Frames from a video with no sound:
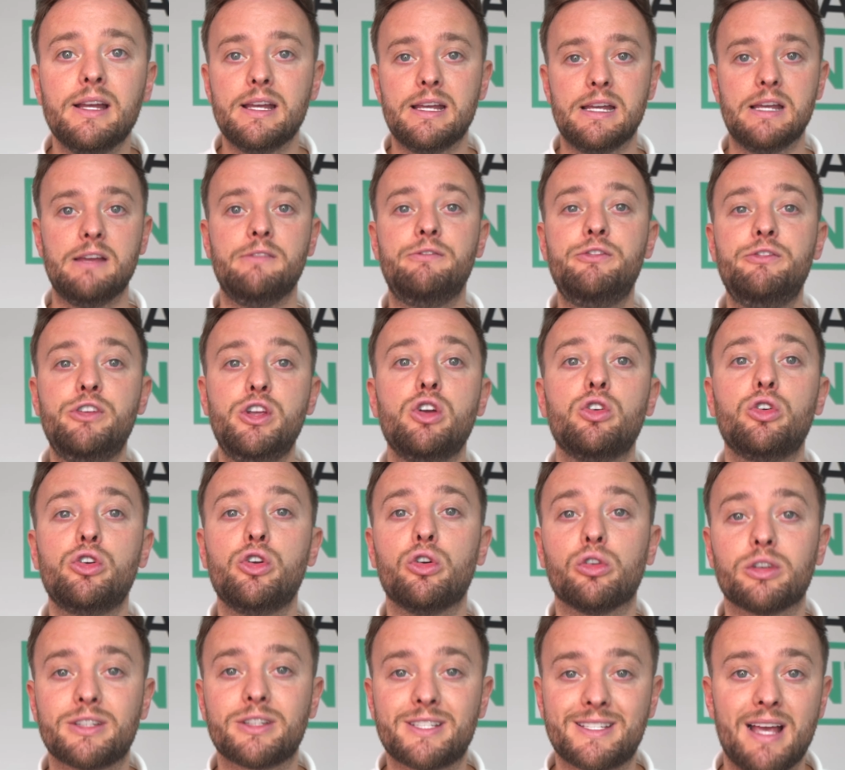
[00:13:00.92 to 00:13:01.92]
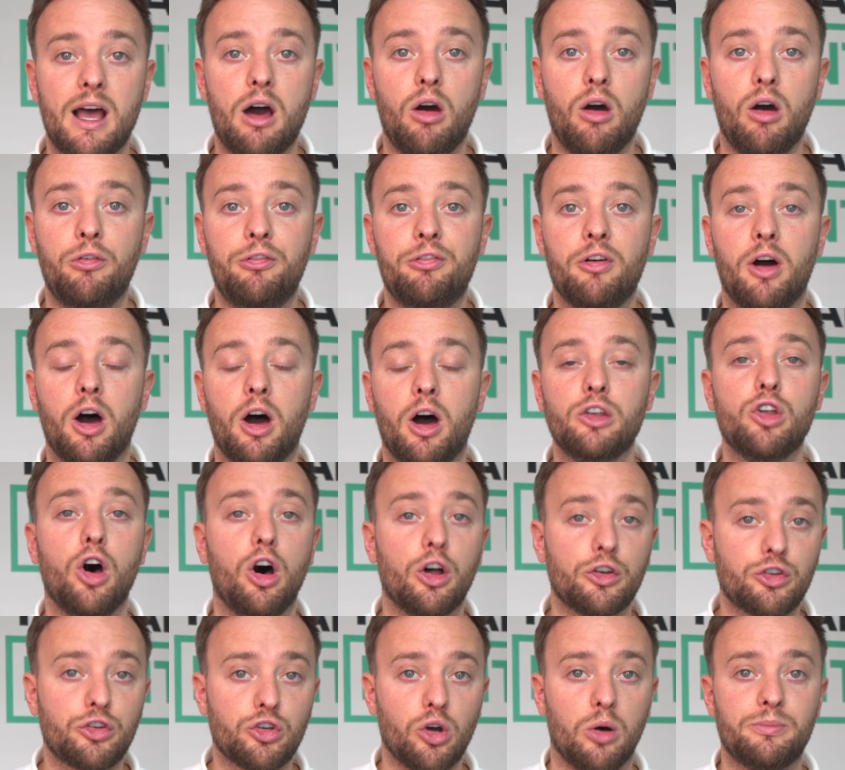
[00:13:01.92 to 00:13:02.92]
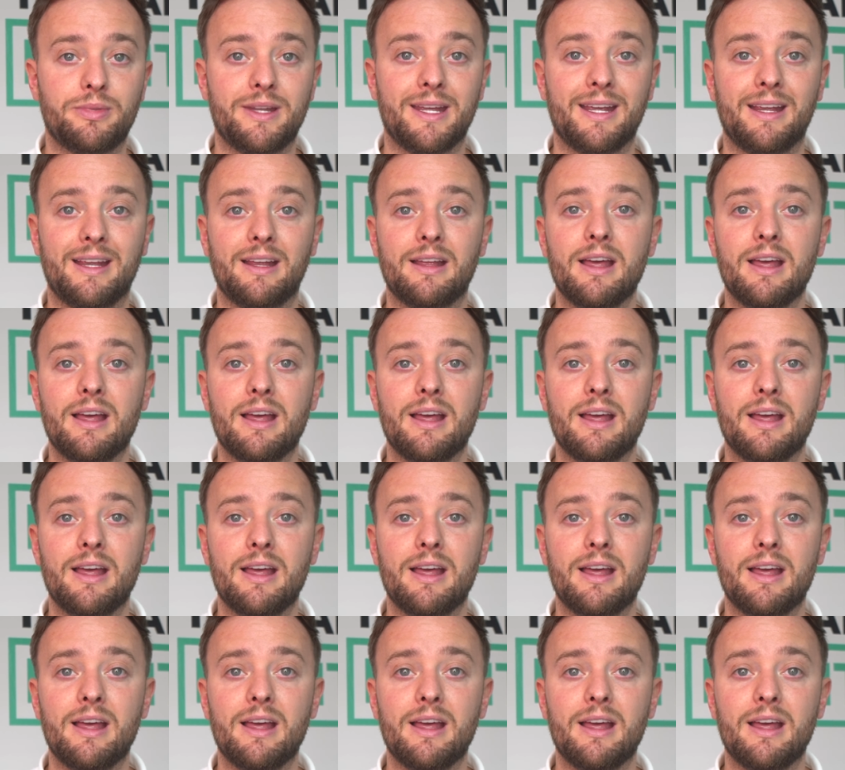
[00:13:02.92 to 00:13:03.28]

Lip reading: if you yourself are not adopting